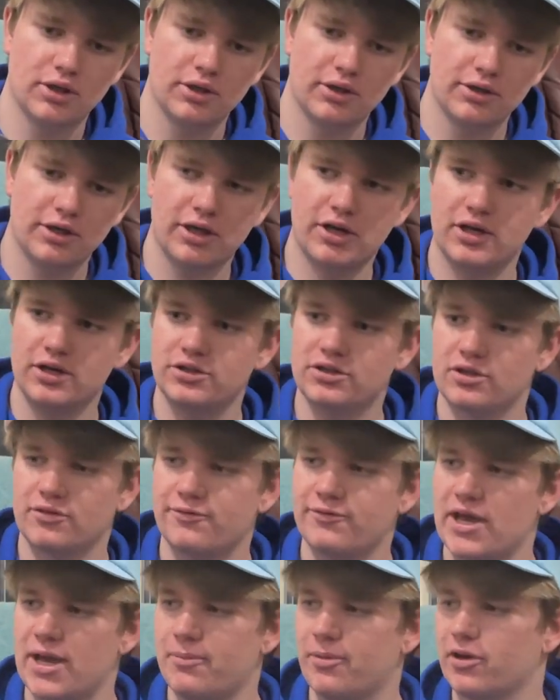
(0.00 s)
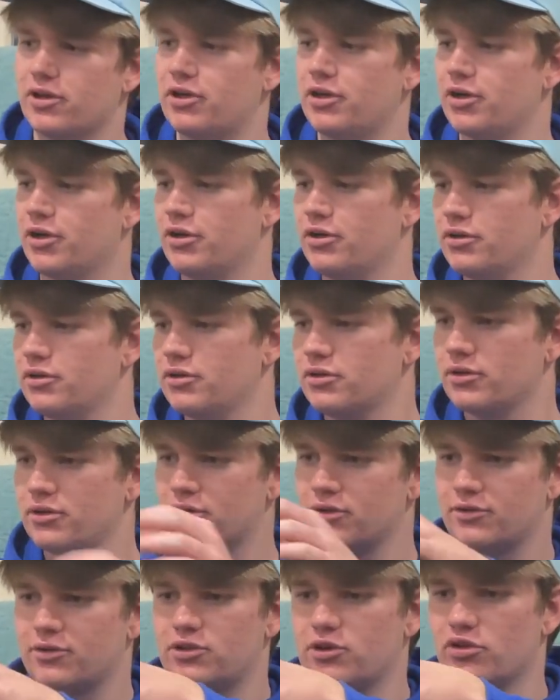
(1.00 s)
getting into the fabric here.
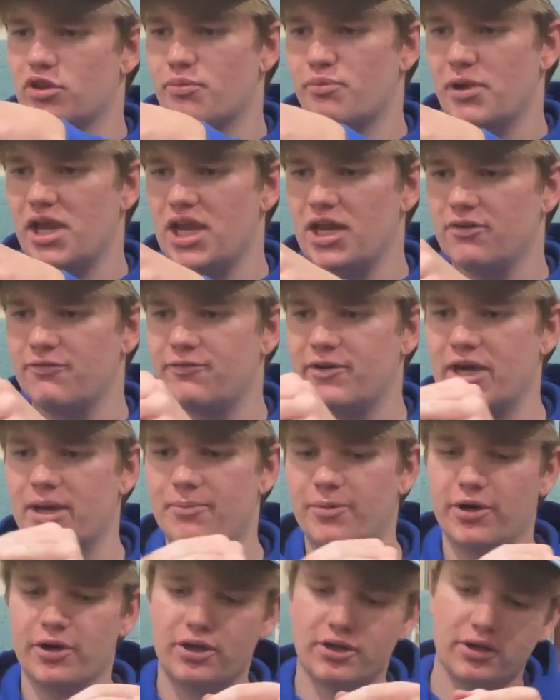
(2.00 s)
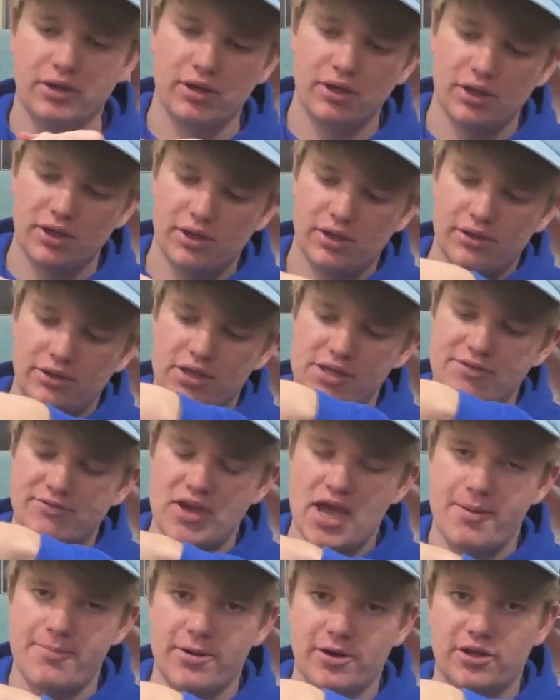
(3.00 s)
So the main fabric, this
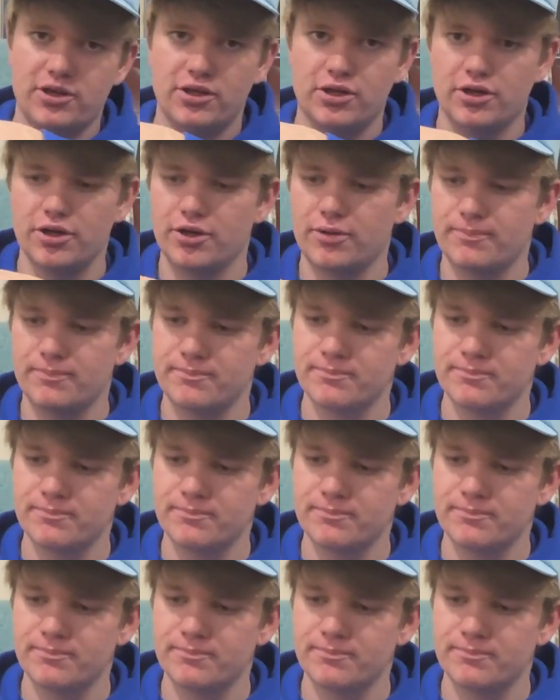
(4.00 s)
fabric here